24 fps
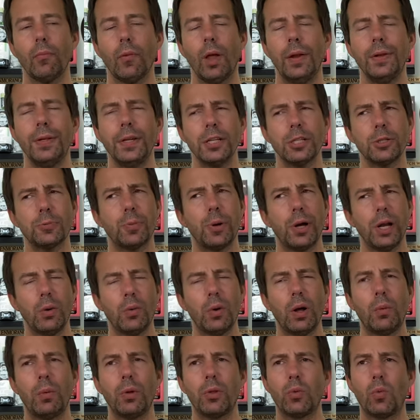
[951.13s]
does pretty
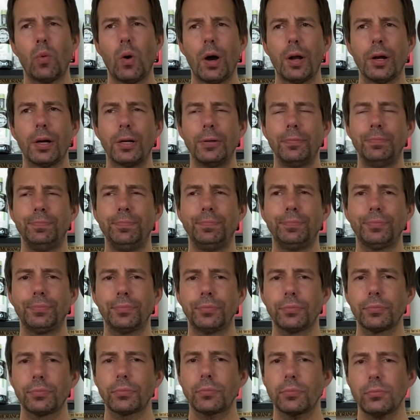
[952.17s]
well with water.
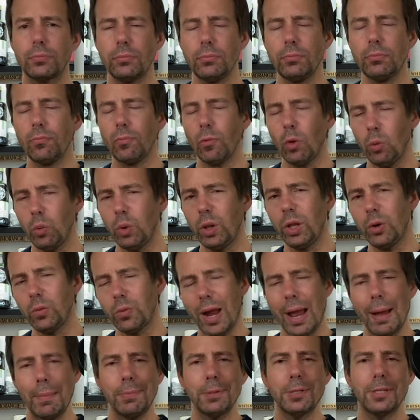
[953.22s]
Really
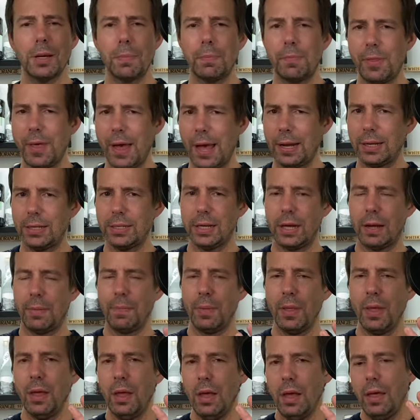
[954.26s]
ramps up that
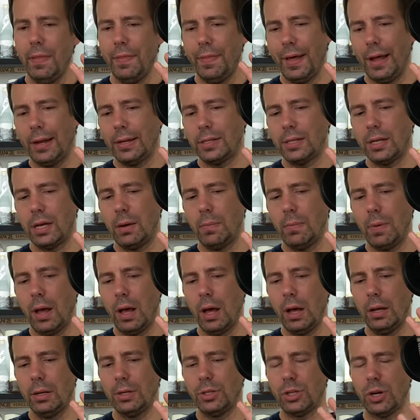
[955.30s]

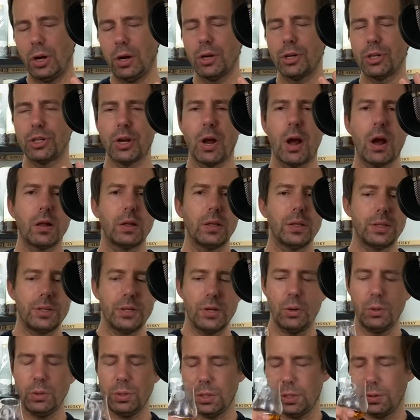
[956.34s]
dark chocolate
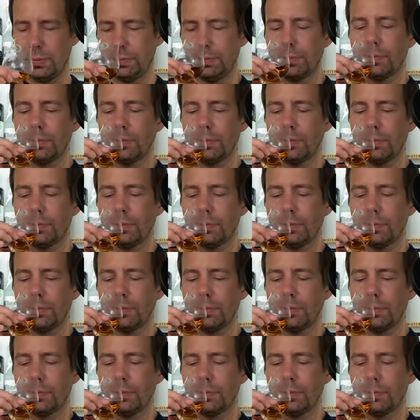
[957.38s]
note.